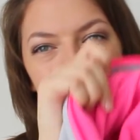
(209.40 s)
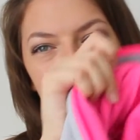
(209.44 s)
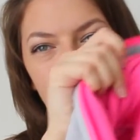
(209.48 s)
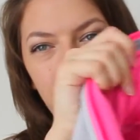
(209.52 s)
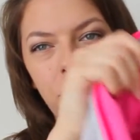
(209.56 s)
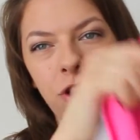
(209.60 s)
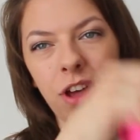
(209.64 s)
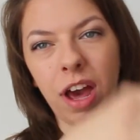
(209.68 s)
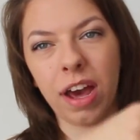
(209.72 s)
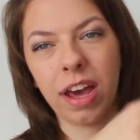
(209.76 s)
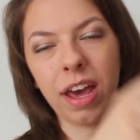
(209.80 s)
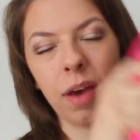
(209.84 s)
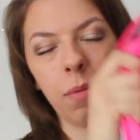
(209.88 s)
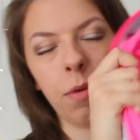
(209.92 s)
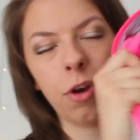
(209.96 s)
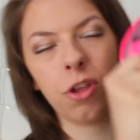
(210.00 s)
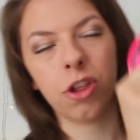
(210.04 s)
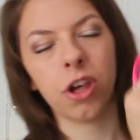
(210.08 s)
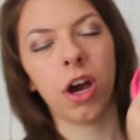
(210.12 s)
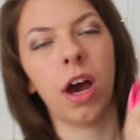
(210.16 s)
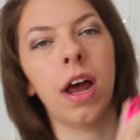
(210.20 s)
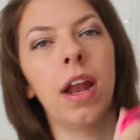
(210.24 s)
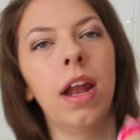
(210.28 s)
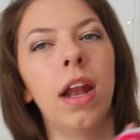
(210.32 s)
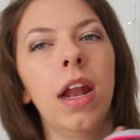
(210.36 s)
this jacket,
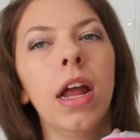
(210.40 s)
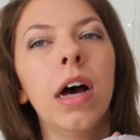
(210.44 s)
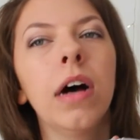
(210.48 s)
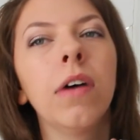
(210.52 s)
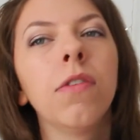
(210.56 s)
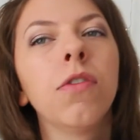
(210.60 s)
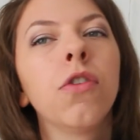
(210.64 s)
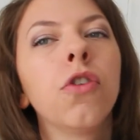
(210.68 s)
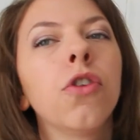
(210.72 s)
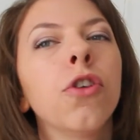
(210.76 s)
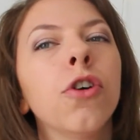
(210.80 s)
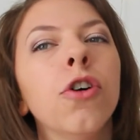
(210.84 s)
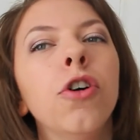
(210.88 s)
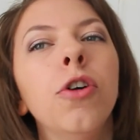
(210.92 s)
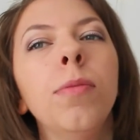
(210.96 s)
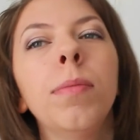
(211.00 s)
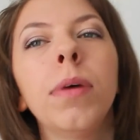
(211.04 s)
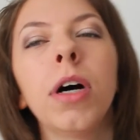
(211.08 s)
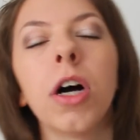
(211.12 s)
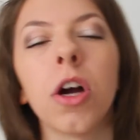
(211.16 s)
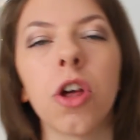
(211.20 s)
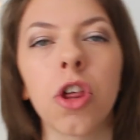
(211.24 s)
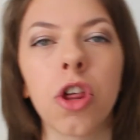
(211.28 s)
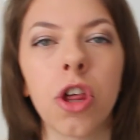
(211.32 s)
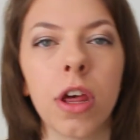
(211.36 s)
which I love so
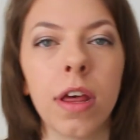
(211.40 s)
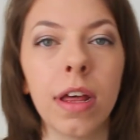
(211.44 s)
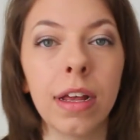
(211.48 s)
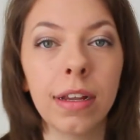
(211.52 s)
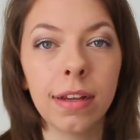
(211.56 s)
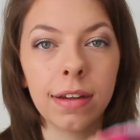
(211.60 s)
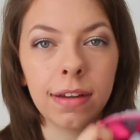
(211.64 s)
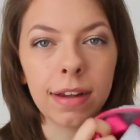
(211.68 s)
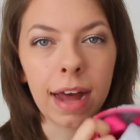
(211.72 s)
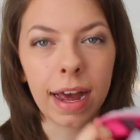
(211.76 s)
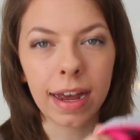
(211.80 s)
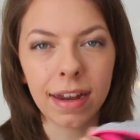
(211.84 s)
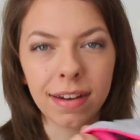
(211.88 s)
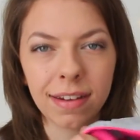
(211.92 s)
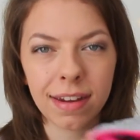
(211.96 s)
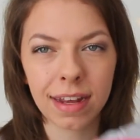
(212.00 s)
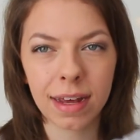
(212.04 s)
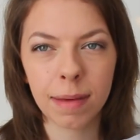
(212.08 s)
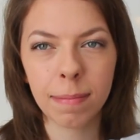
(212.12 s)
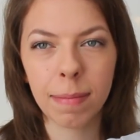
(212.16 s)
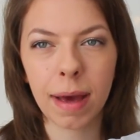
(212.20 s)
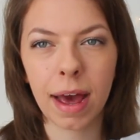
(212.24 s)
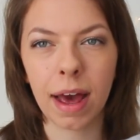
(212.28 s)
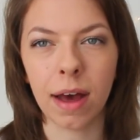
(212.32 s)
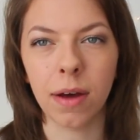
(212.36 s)
much. This is
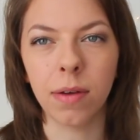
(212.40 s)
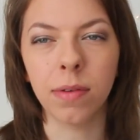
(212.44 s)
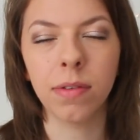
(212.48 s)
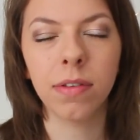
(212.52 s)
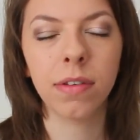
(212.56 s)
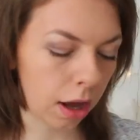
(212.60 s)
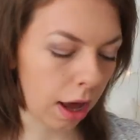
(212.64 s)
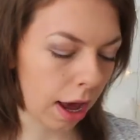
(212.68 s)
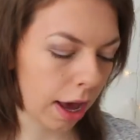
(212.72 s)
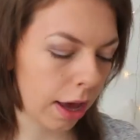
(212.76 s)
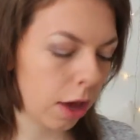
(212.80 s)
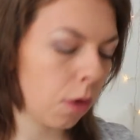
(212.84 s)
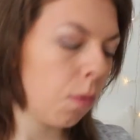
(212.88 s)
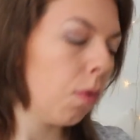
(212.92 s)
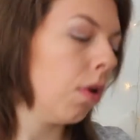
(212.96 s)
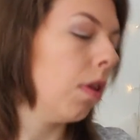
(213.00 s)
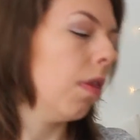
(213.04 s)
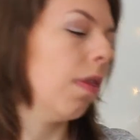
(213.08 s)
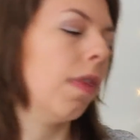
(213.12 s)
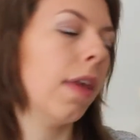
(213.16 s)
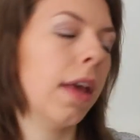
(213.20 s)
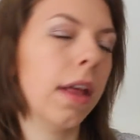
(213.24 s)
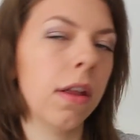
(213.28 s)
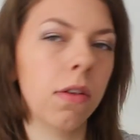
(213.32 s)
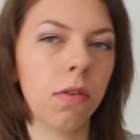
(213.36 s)
£18. Like, you
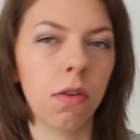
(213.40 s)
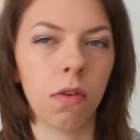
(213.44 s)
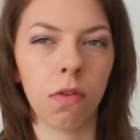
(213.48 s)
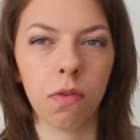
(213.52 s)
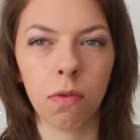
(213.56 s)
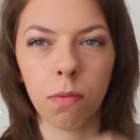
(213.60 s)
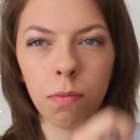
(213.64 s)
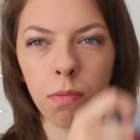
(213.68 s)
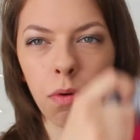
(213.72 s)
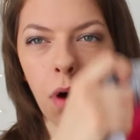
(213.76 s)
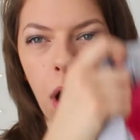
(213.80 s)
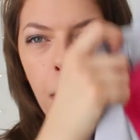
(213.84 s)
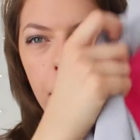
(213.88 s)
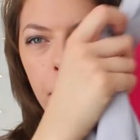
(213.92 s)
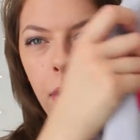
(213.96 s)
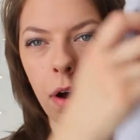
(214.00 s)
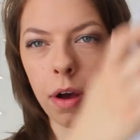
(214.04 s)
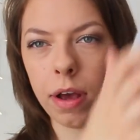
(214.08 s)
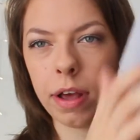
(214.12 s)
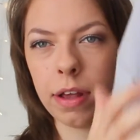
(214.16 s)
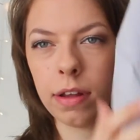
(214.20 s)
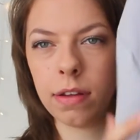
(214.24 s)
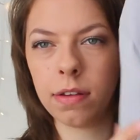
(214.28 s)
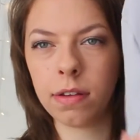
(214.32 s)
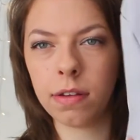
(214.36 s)
wouldn't think this was from
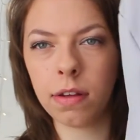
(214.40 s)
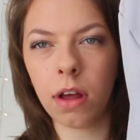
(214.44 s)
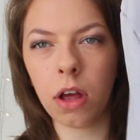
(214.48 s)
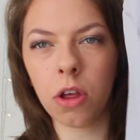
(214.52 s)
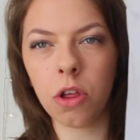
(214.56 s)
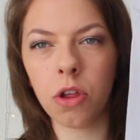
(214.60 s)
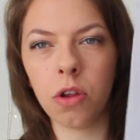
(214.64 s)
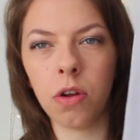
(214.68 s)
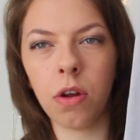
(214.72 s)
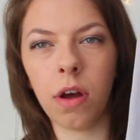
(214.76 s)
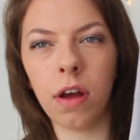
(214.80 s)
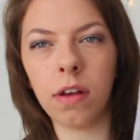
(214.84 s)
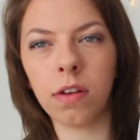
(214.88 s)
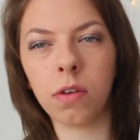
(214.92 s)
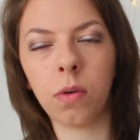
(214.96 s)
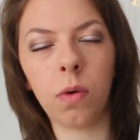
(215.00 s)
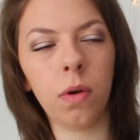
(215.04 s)
Primark. It's such a nice